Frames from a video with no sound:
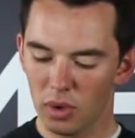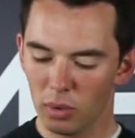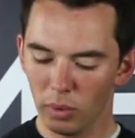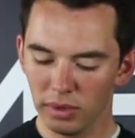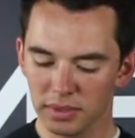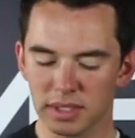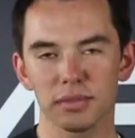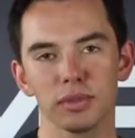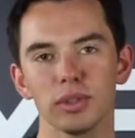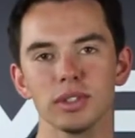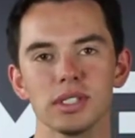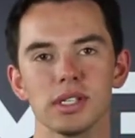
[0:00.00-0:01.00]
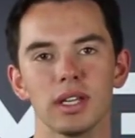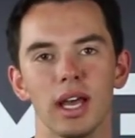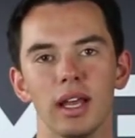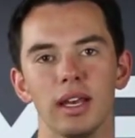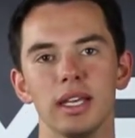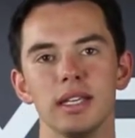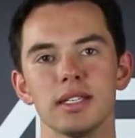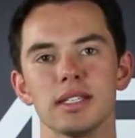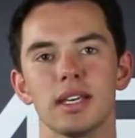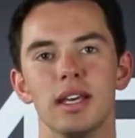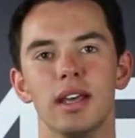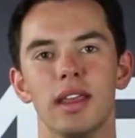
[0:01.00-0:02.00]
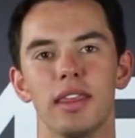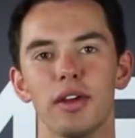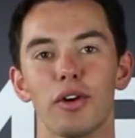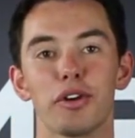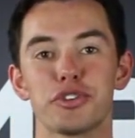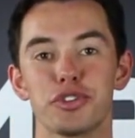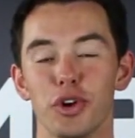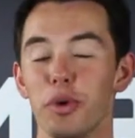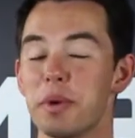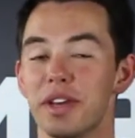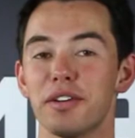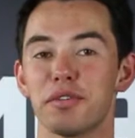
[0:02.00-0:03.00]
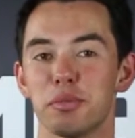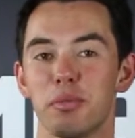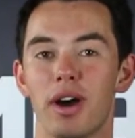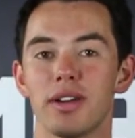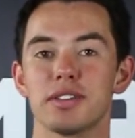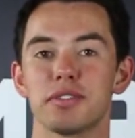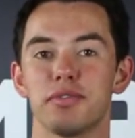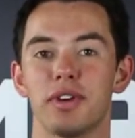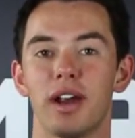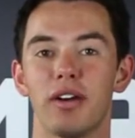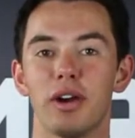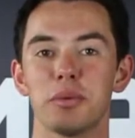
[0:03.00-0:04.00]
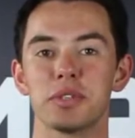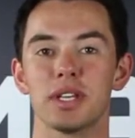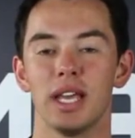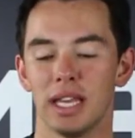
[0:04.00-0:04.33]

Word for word: One of the difficulties in that is there are so many different models of firearms